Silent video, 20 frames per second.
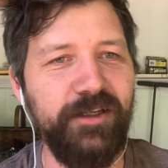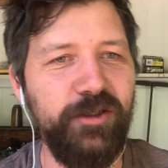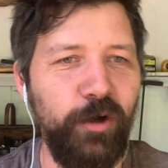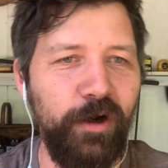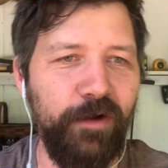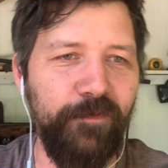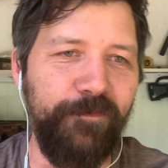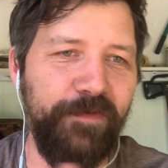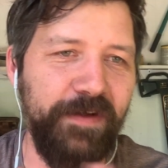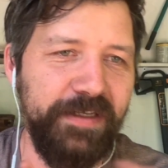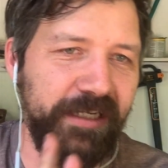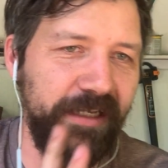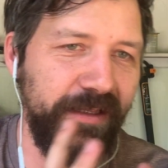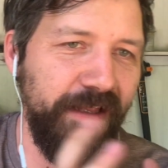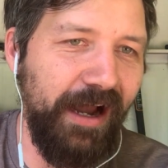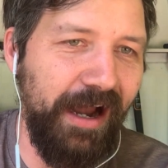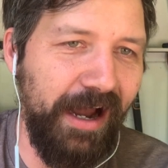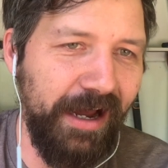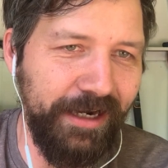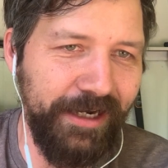That sort of fits
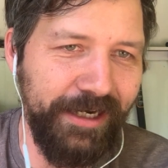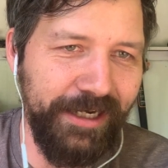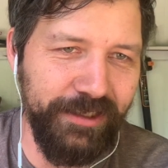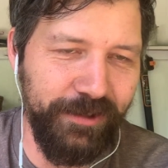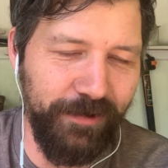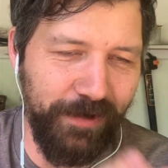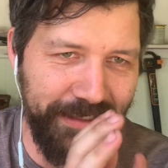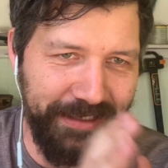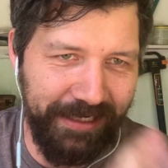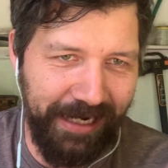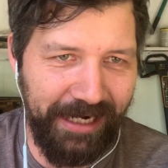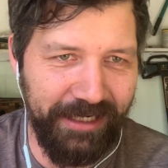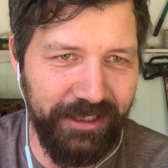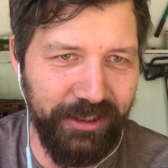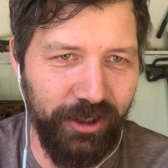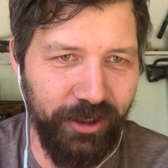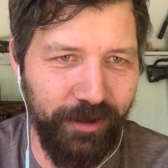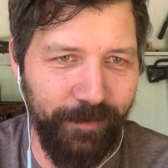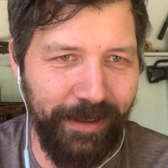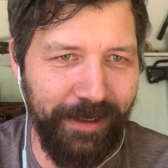in the oddities. You got
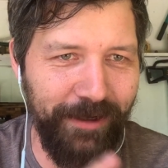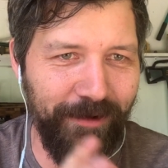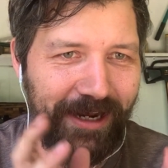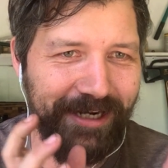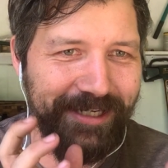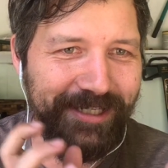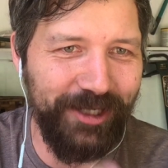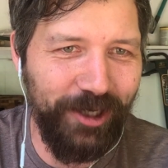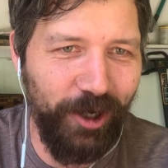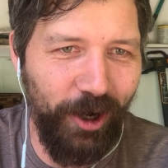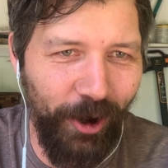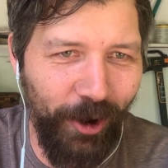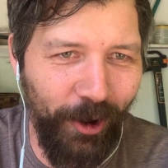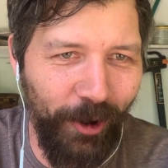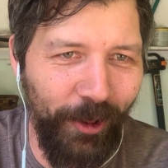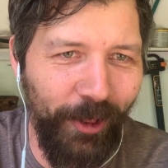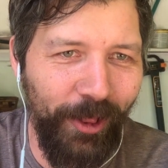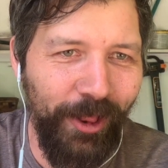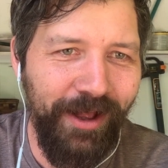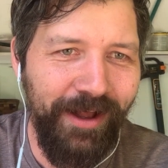taxidermy, you got a
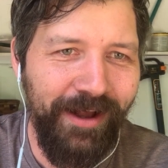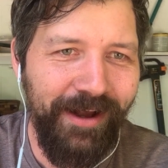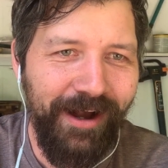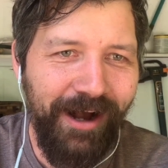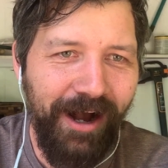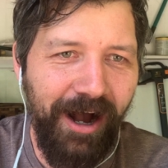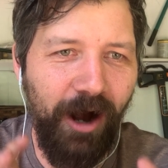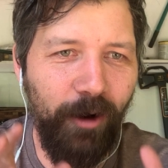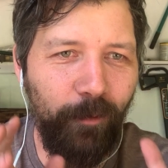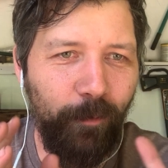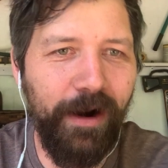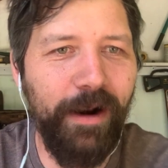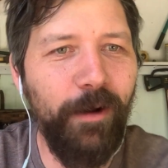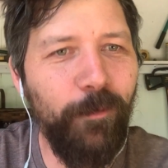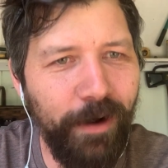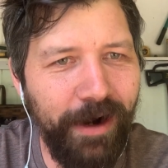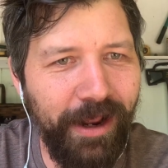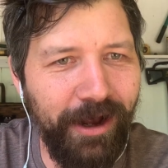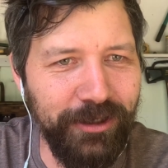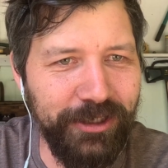skull.
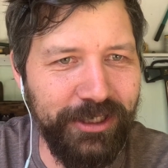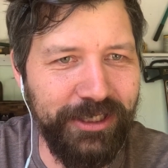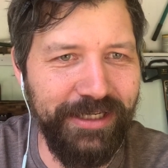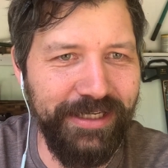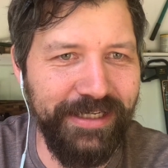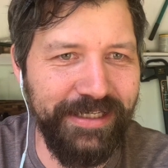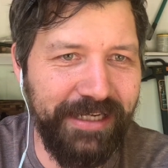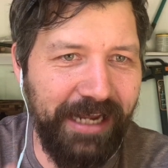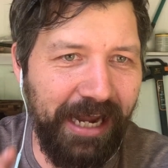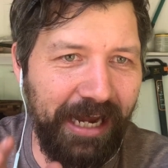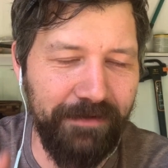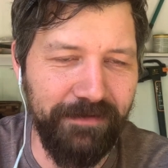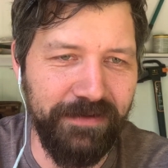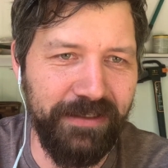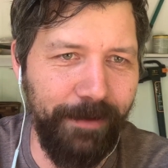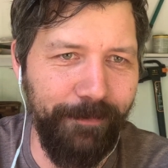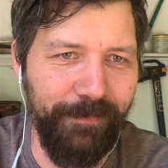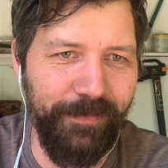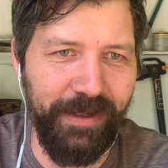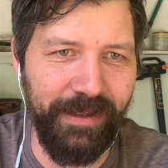What else is kind of
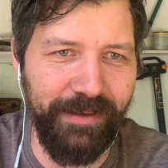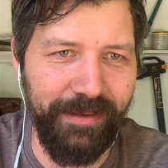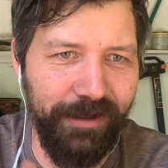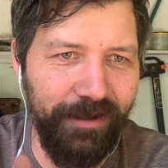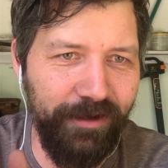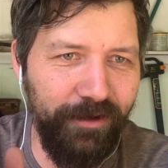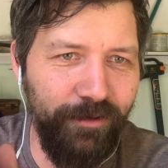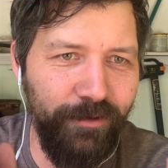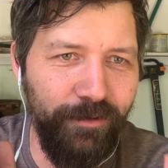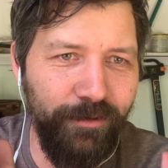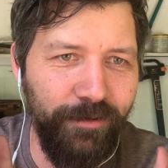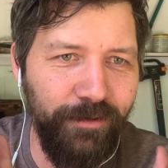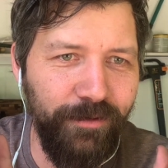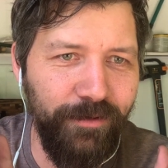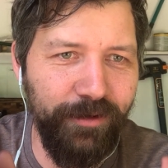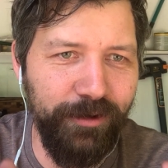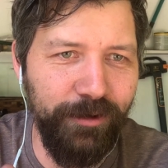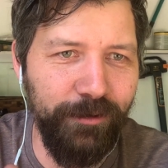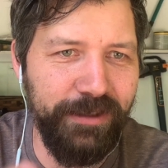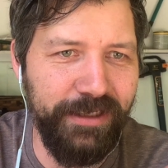something that
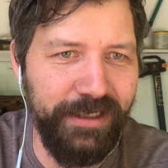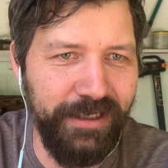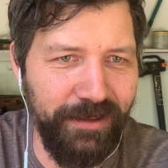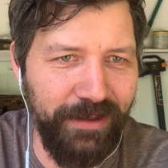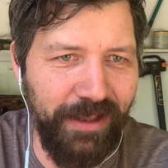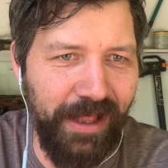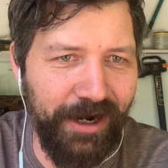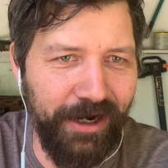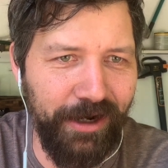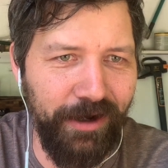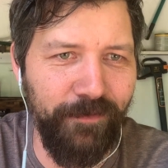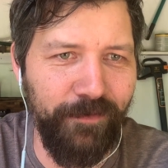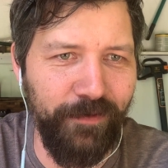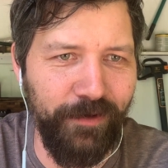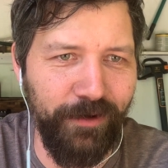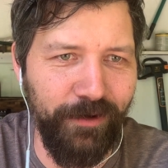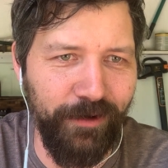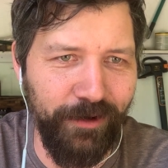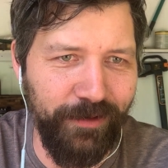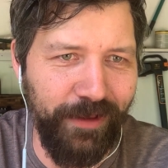you see a lot of
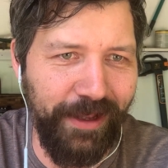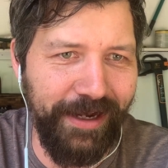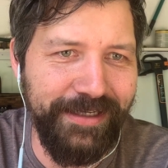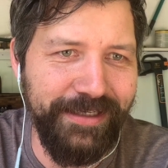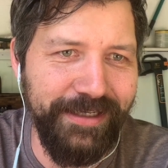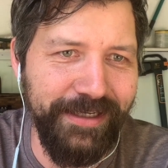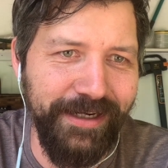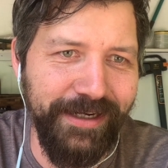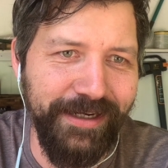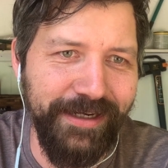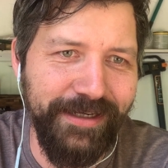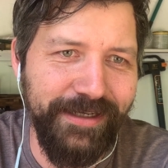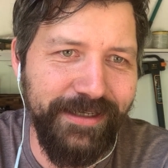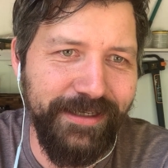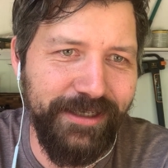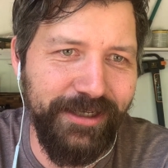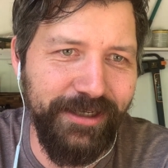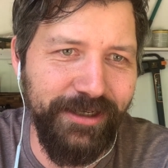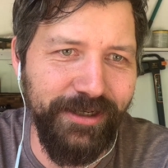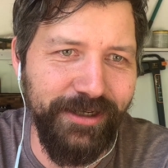or like to
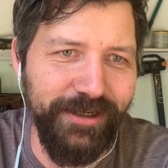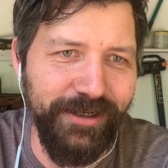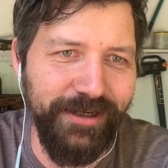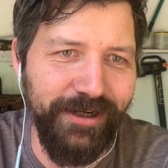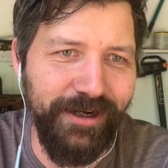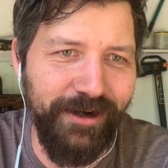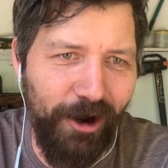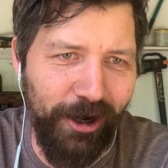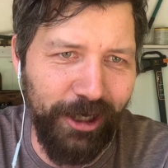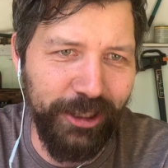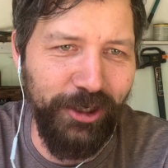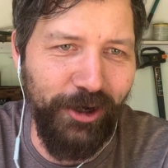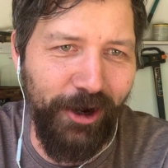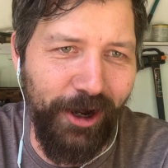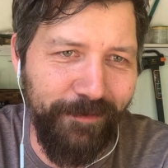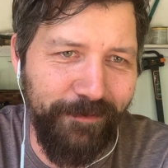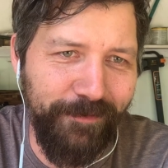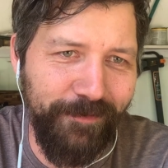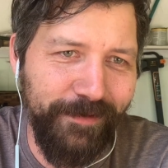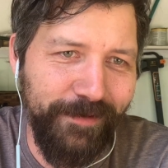auction
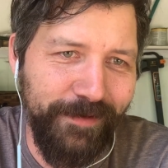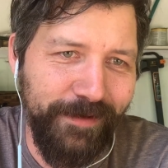off?